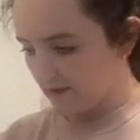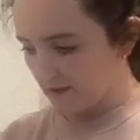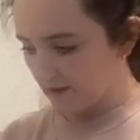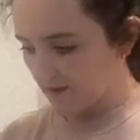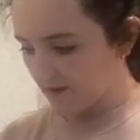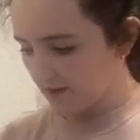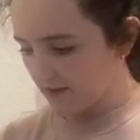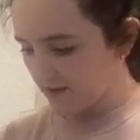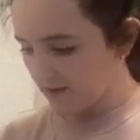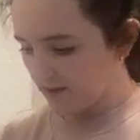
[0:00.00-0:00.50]

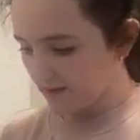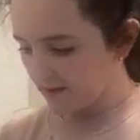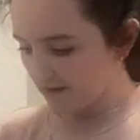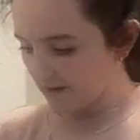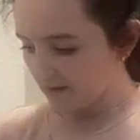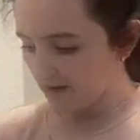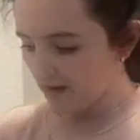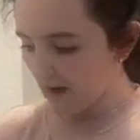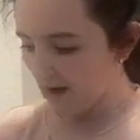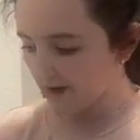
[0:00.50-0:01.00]
Just
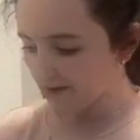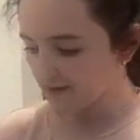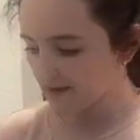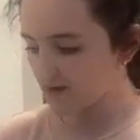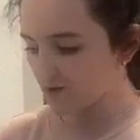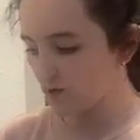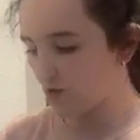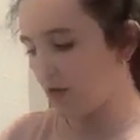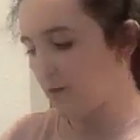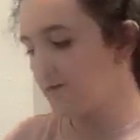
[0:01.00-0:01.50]
the
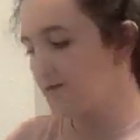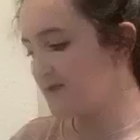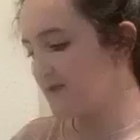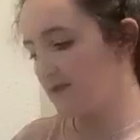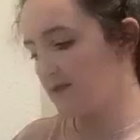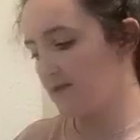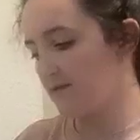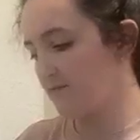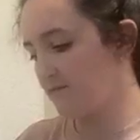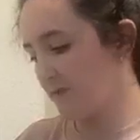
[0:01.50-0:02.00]
last drops
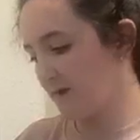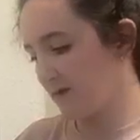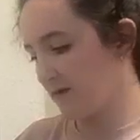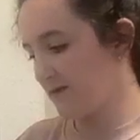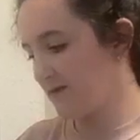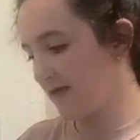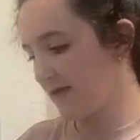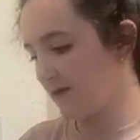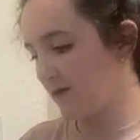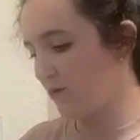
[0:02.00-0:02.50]

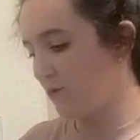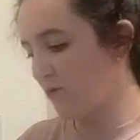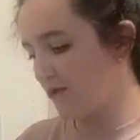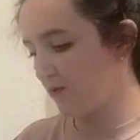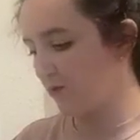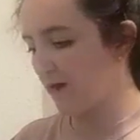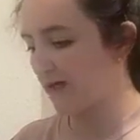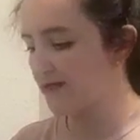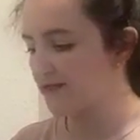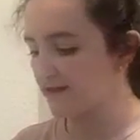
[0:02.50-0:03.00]
because I don't want
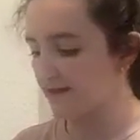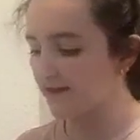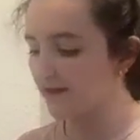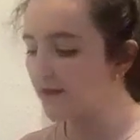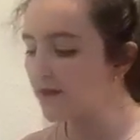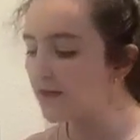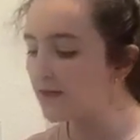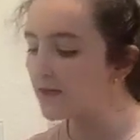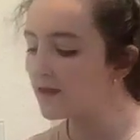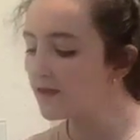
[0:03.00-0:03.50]
to waste
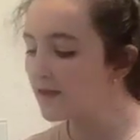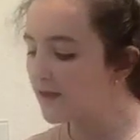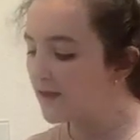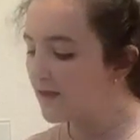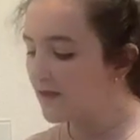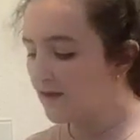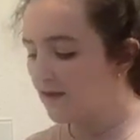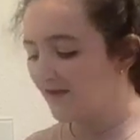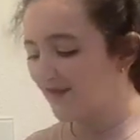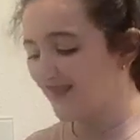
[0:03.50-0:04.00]
any
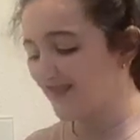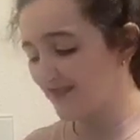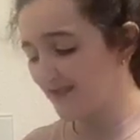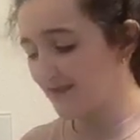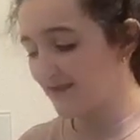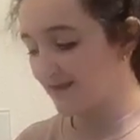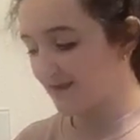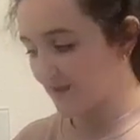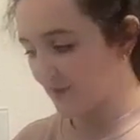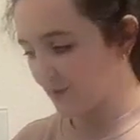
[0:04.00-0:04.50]
because
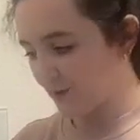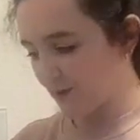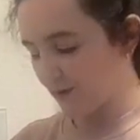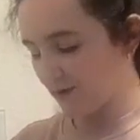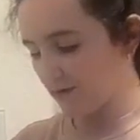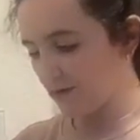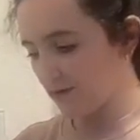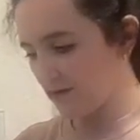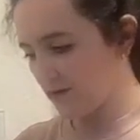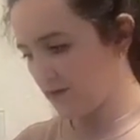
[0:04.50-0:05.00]
it's so
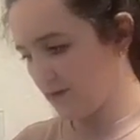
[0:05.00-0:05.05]
good.